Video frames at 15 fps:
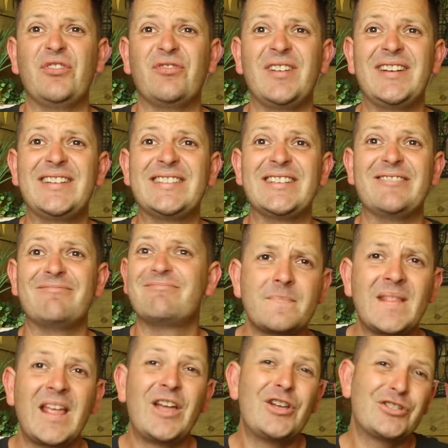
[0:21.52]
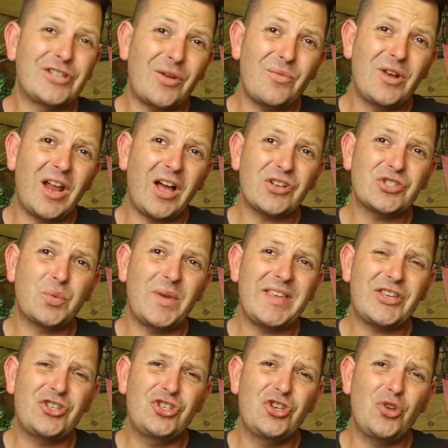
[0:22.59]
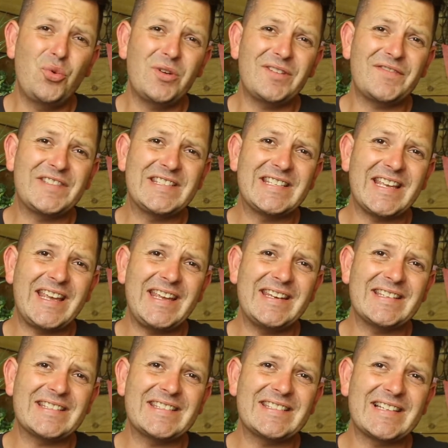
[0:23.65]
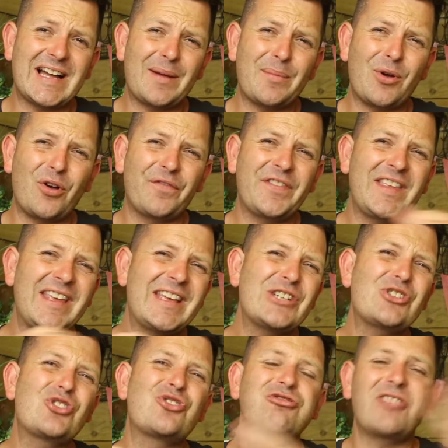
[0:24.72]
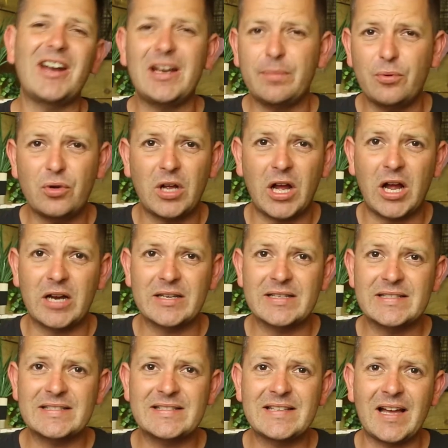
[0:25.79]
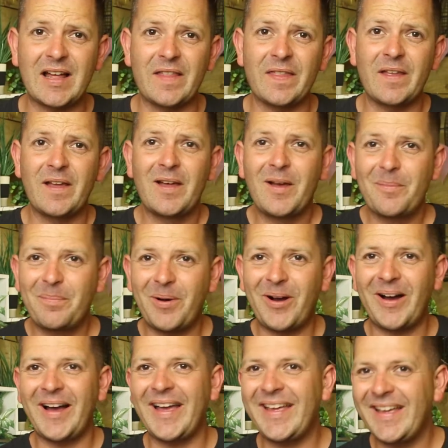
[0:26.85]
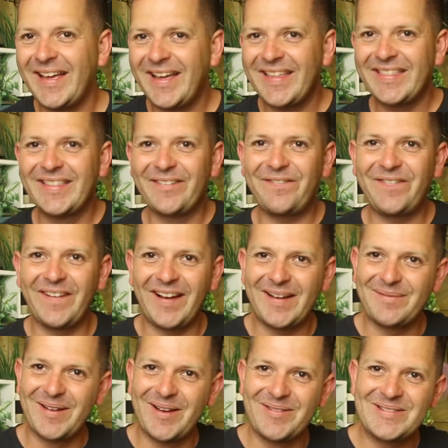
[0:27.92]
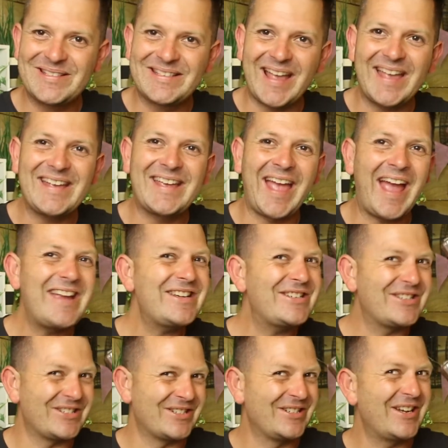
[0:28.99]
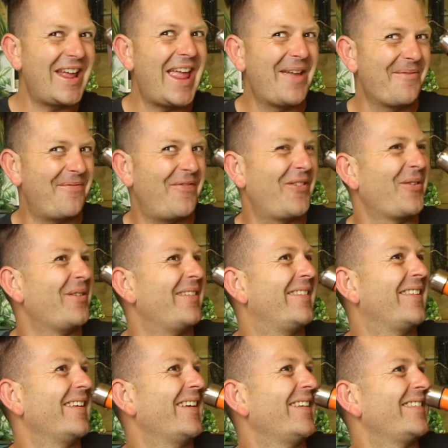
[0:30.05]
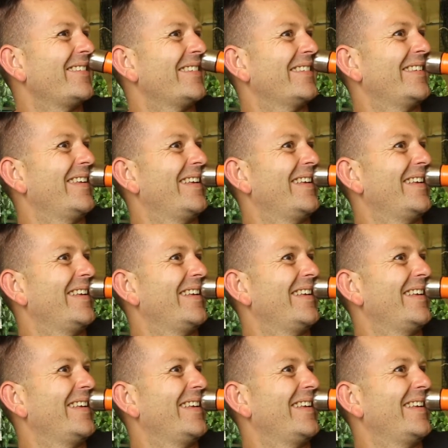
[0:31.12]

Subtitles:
really, does it? So last week you would have seen some of the incredible gardens done by the Flymo Staycation influencers.